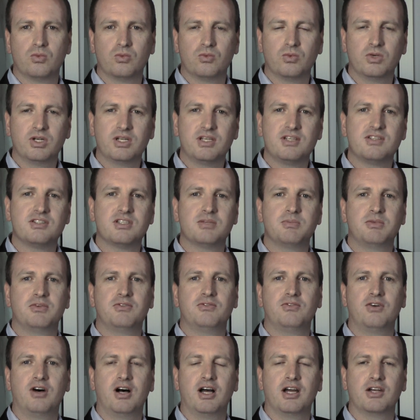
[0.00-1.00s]
really
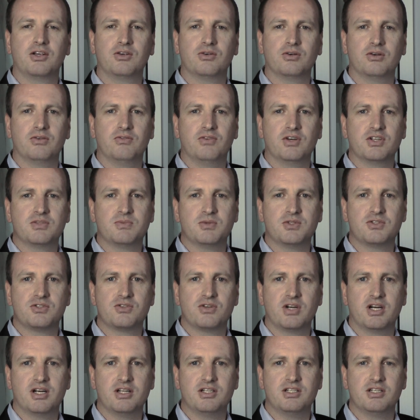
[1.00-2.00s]
simplifying your investment
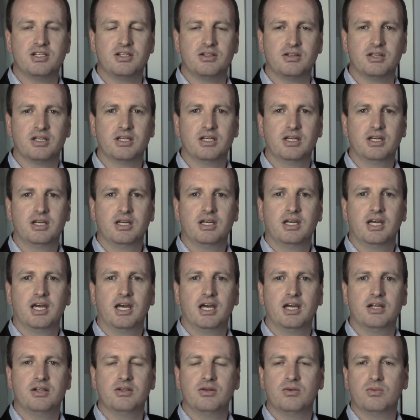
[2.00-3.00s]
strategy.
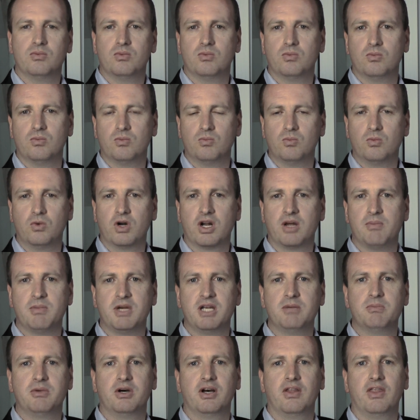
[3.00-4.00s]
And what I
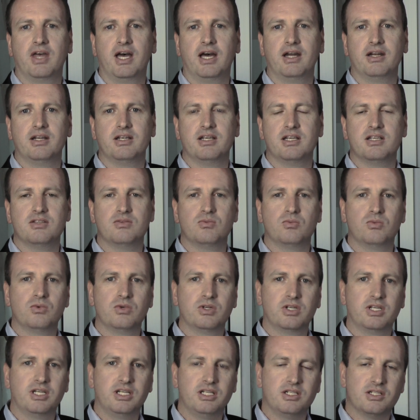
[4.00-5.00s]
mean by that is
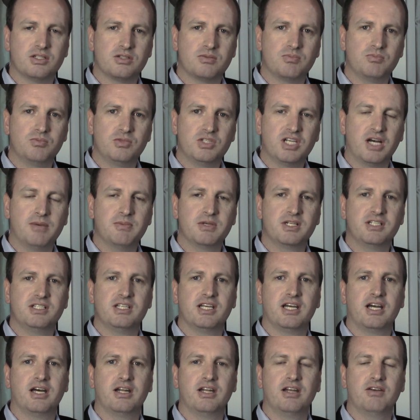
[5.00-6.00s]
really just dumbing
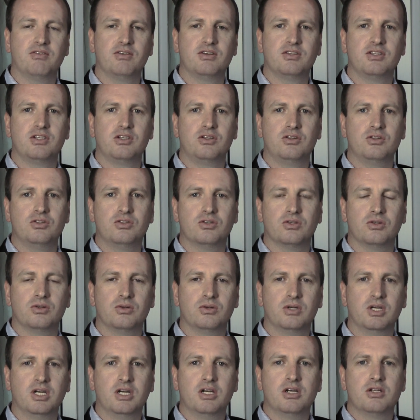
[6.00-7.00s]
down everything you
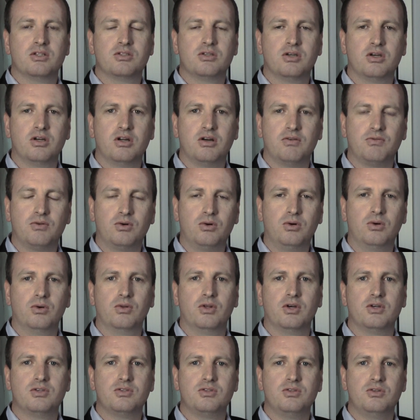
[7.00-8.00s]
do, turn off all
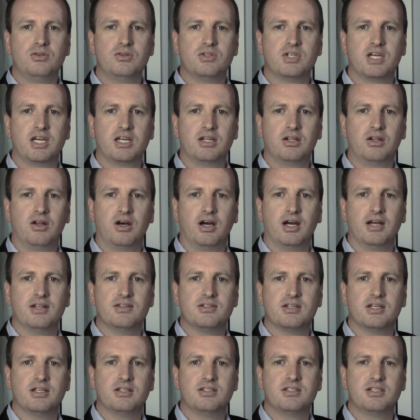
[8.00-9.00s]
those news
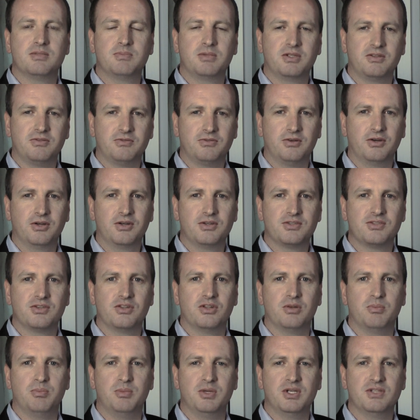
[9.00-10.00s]
headlines and simply focus on
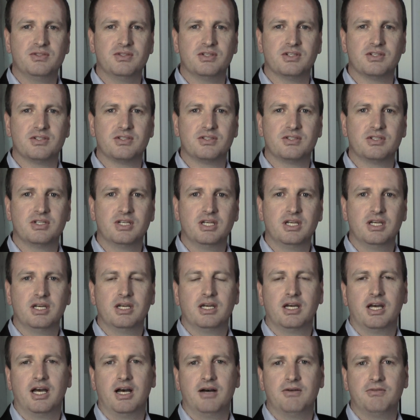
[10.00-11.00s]
the business.
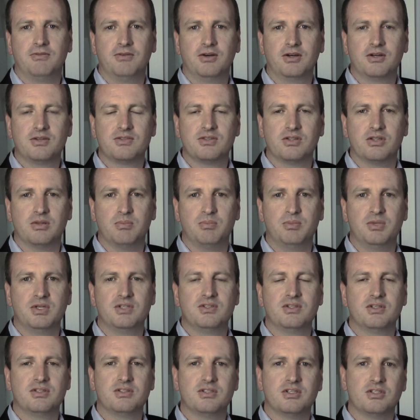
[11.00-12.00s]
Focus on the
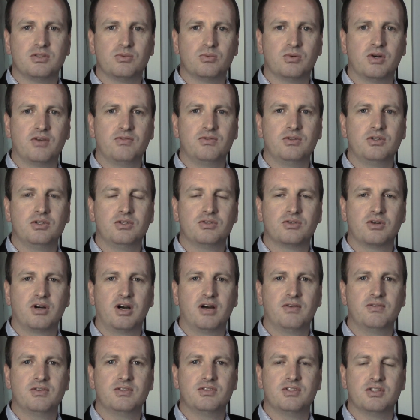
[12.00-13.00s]
business, its revenue
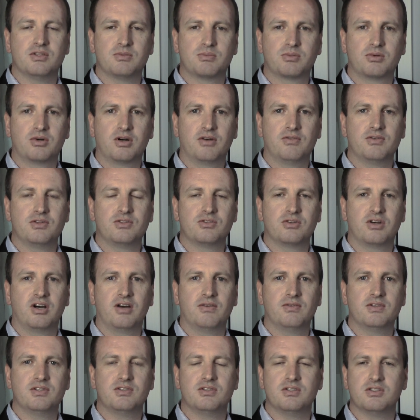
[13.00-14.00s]
drivers, its profit
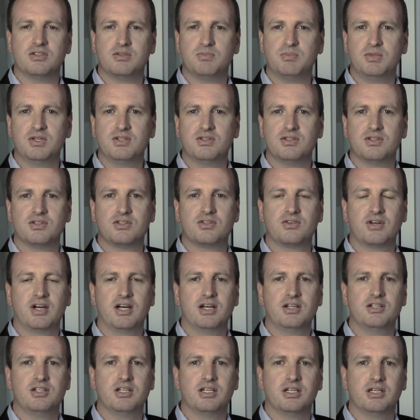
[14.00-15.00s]
drivers, its business
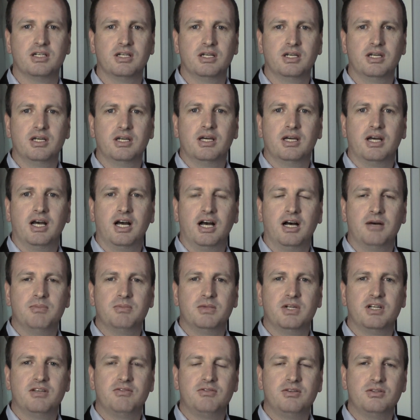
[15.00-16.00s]
strategy.
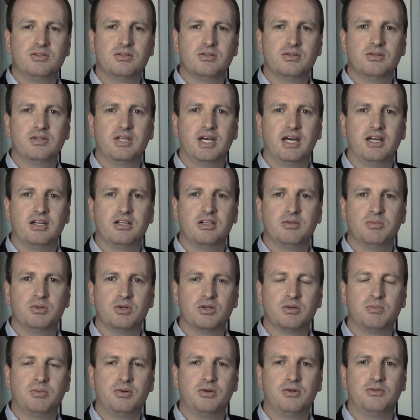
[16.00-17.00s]
And if you do that and you
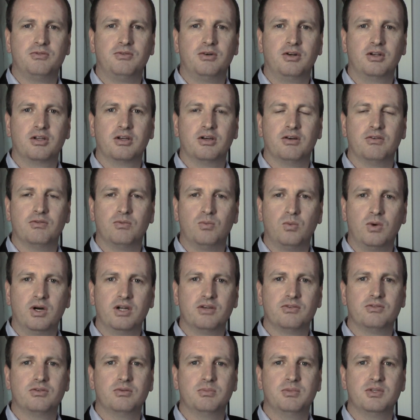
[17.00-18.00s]
build a portfolio of
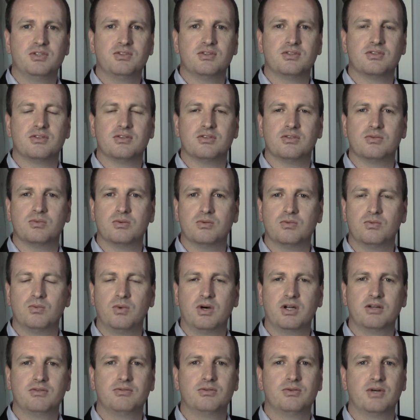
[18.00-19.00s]
wonderful businesses with
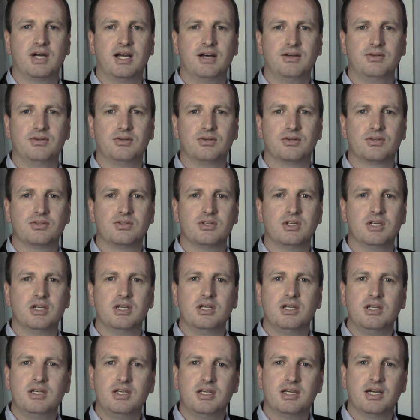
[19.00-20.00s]
wonderful outlooks,
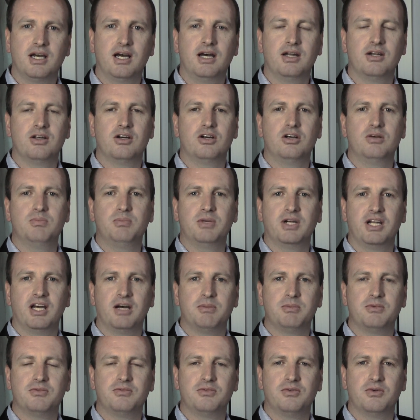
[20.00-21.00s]
you can't help but
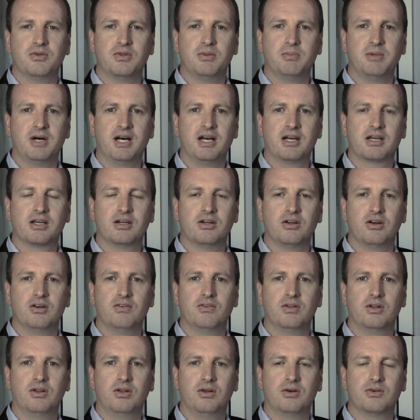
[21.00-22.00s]
outperform the market
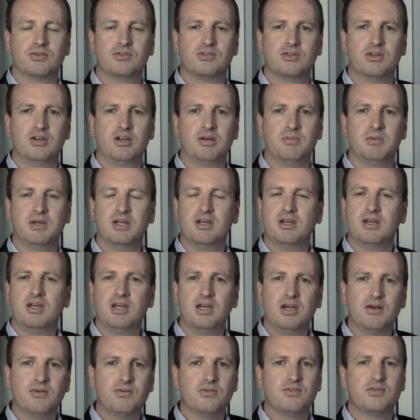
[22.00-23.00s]
over the long term,
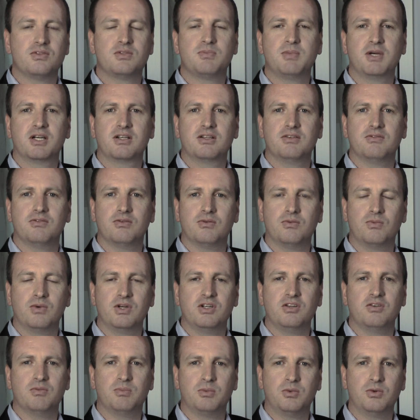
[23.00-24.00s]
irrespective of
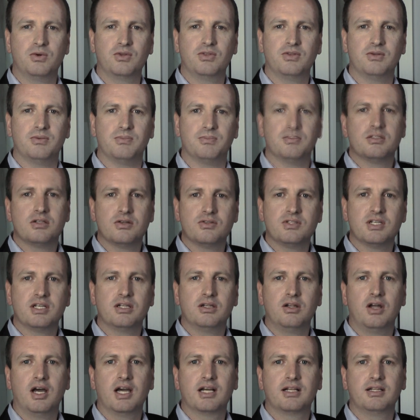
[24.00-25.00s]
when you bought them. So it's
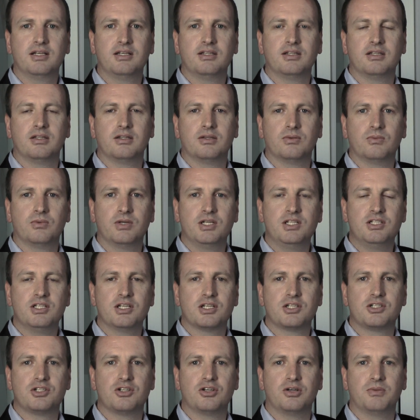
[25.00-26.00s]
unlikely that the
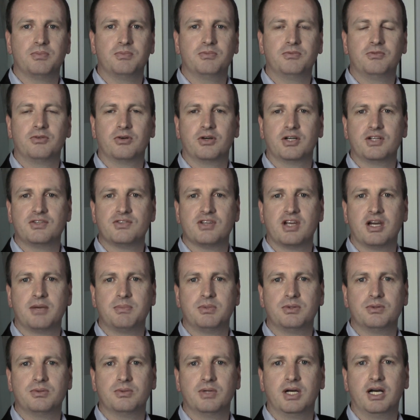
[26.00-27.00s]
Reject Shop, for
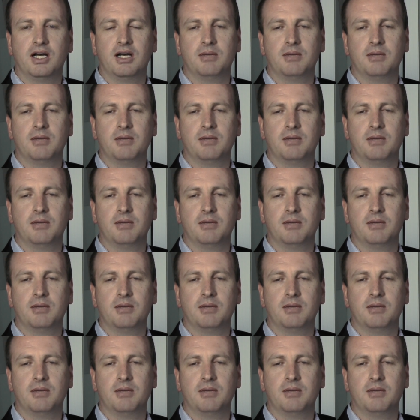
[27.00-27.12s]
example,